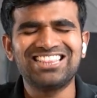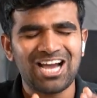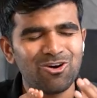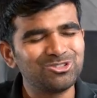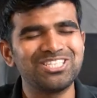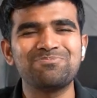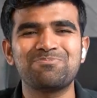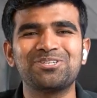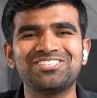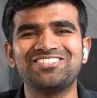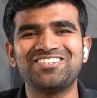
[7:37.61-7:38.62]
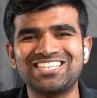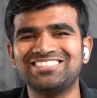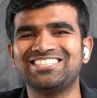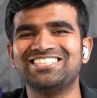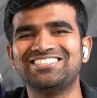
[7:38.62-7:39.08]
1000%
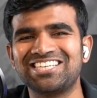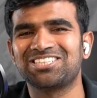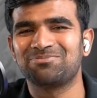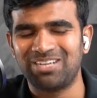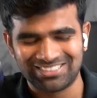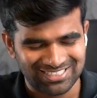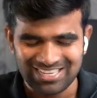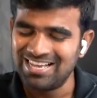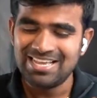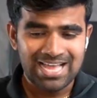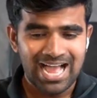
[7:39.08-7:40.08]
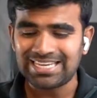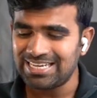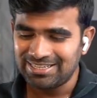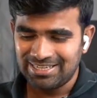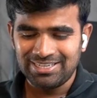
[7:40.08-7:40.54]
returns in 6 months?
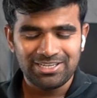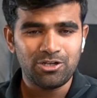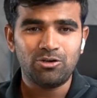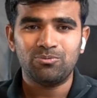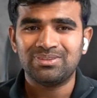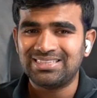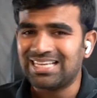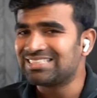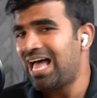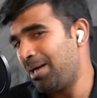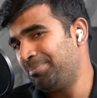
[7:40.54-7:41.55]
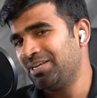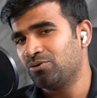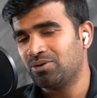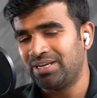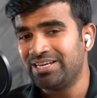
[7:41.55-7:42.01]
Again, that's
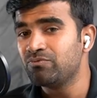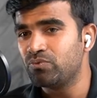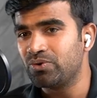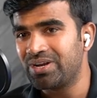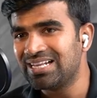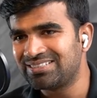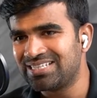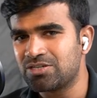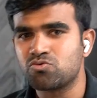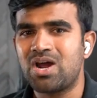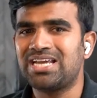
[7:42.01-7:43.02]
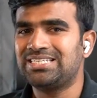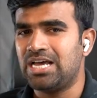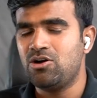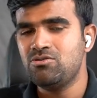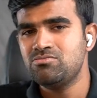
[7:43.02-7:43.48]
happening in real estate right
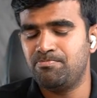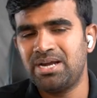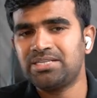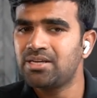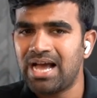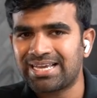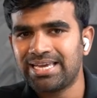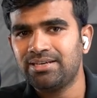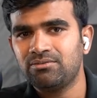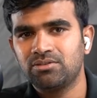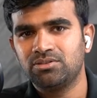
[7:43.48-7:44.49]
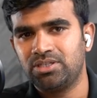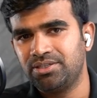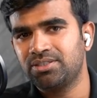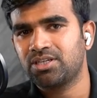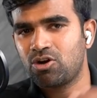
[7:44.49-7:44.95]
now. But again, there
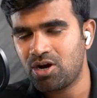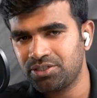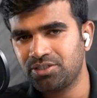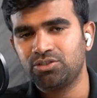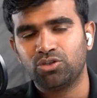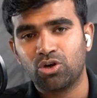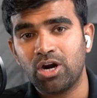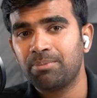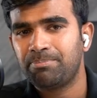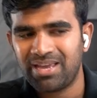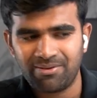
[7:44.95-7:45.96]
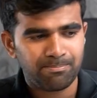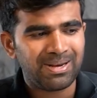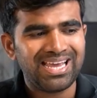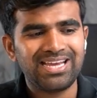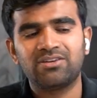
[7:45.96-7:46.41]
is a cautious, you gotta
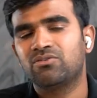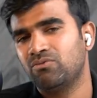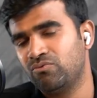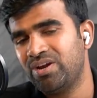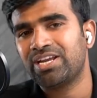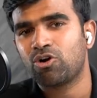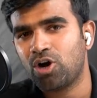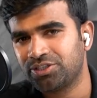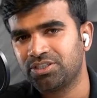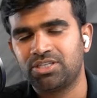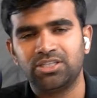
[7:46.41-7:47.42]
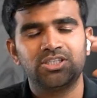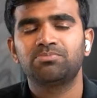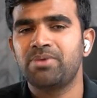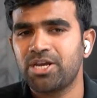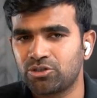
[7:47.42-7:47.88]
play it very cautiously.
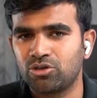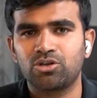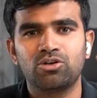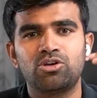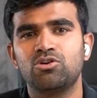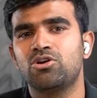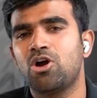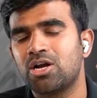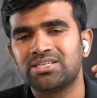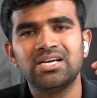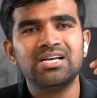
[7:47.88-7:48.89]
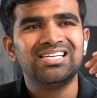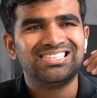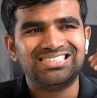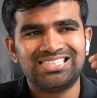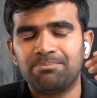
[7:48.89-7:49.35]
Just make sure, you're not
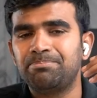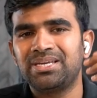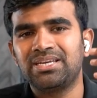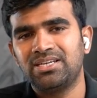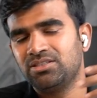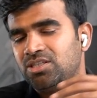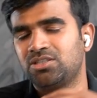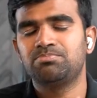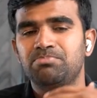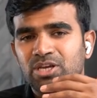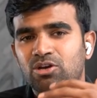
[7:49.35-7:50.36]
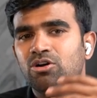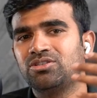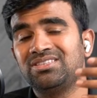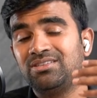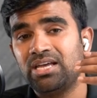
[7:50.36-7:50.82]
jumping in just
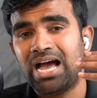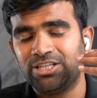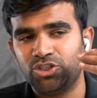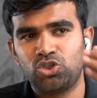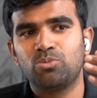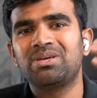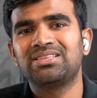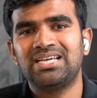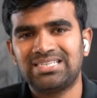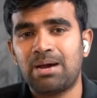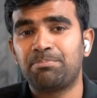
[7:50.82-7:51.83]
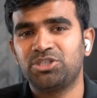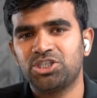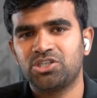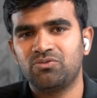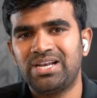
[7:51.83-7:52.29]
because assuming that
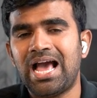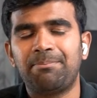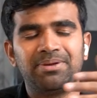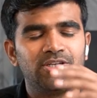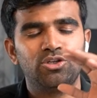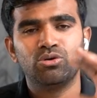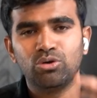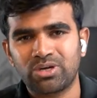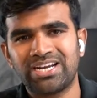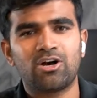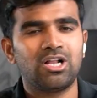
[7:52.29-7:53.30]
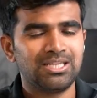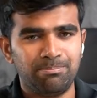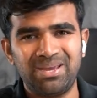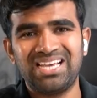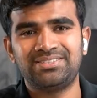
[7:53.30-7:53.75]
appreciation will happen. You look at all the
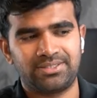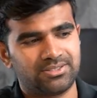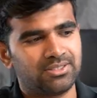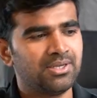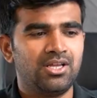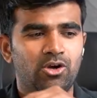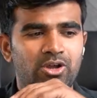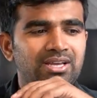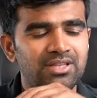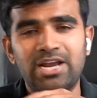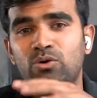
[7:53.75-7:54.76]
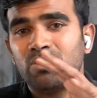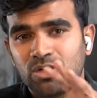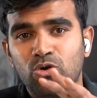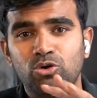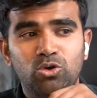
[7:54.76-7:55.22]
basics. Okay, I don't want
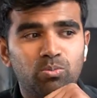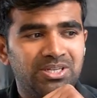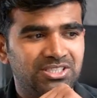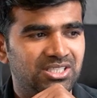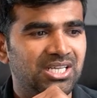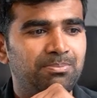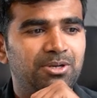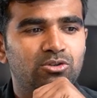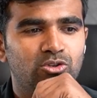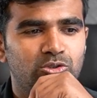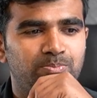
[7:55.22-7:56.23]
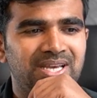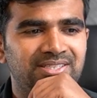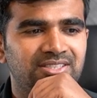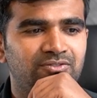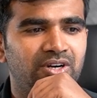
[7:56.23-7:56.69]
to go too much deep into those
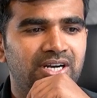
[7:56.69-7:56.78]
basics for